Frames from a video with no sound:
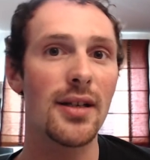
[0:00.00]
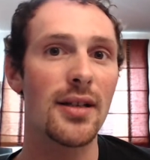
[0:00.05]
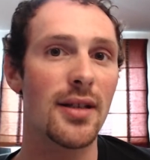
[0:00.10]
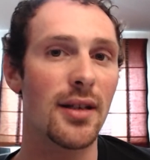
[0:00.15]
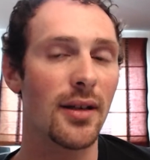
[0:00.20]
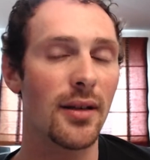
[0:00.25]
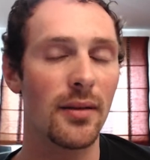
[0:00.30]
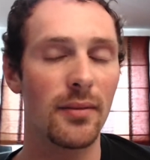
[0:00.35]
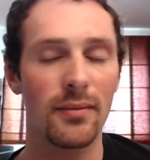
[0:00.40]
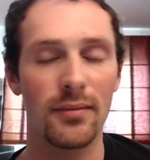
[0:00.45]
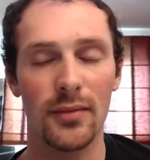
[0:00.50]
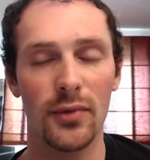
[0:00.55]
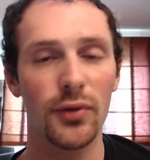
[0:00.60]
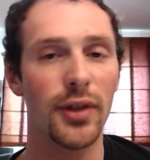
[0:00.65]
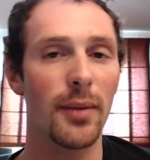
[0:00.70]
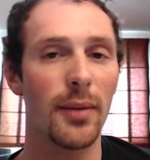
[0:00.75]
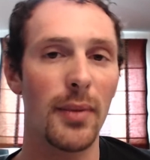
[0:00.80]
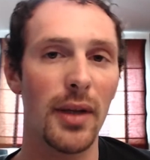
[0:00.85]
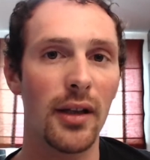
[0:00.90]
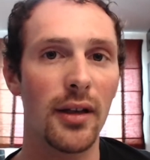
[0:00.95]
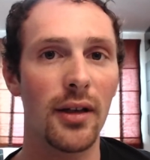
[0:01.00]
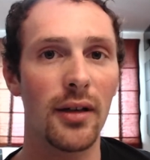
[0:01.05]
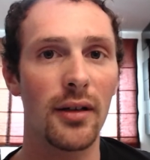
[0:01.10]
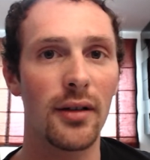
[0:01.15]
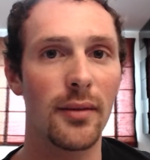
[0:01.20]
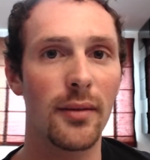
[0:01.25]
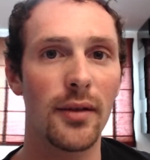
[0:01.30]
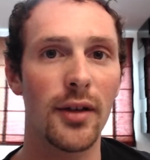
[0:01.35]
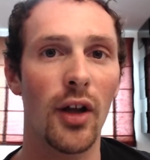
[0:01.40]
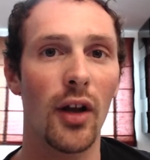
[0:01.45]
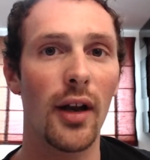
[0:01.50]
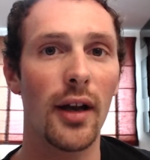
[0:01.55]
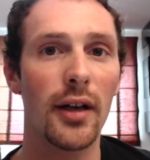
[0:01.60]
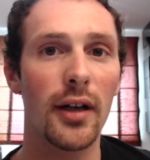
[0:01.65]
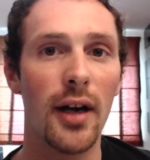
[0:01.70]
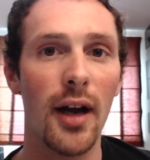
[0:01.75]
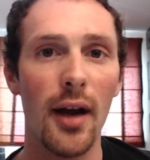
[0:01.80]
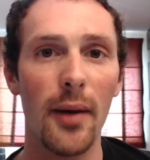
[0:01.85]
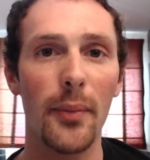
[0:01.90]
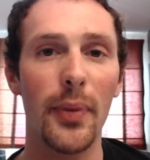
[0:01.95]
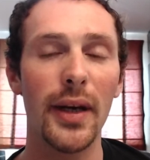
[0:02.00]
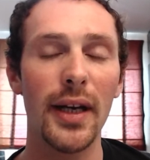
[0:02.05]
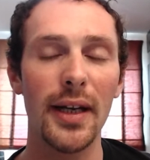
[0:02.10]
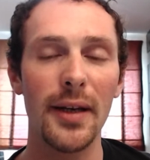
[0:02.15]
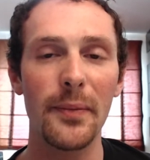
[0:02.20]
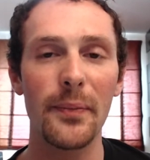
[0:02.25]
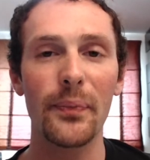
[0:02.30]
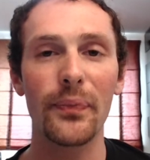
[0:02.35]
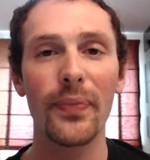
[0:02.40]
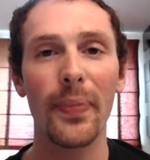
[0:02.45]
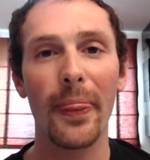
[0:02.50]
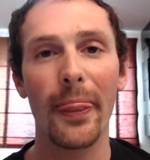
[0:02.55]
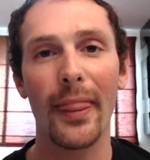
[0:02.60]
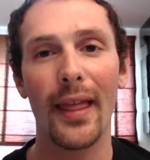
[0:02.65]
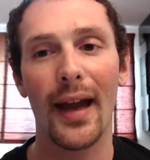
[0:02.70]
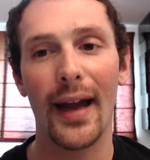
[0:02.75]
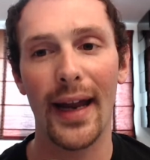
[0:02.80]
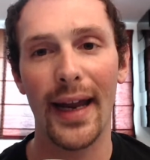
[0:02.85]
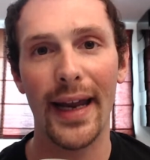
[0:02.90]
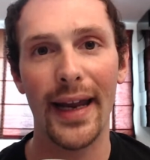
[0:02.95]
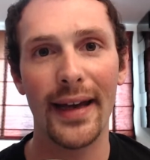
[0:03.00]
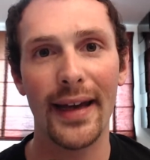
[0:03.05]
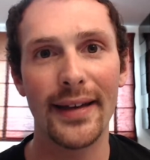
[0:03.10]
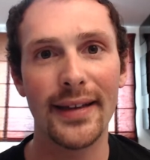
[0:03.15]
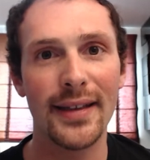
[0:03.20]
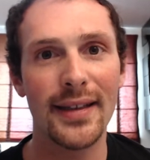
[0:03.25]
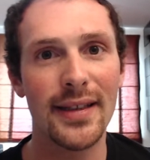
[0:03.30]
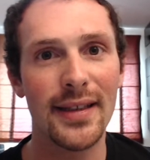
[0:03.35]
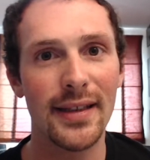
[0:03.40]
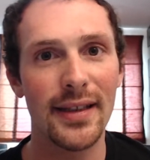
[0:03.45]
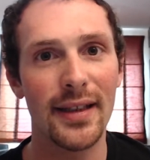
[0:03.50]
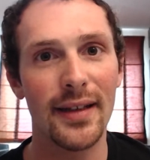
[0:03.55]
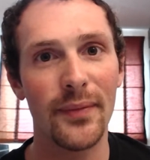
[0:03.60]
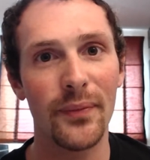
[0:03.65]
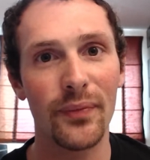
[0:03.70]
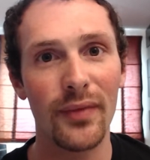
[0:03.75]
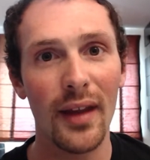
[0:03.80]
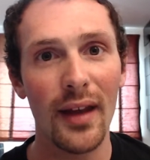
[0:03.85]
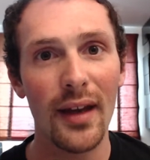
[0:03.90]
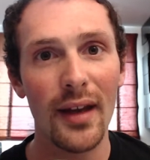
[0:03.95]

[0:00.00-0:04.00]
is a multi-million dollar company. And